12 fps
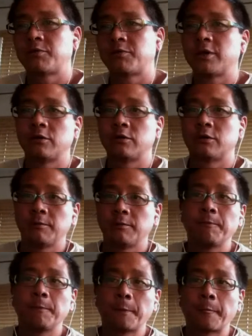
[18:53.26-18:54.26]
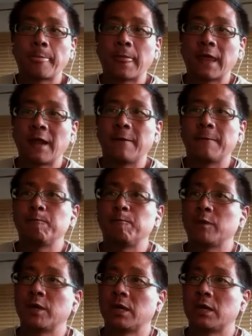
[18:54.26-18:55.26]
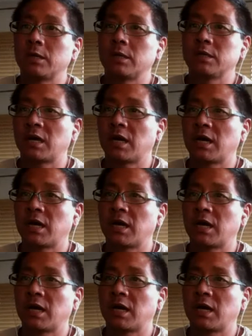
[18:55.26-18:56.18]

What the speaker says: pretty cool. Yeah. It's kind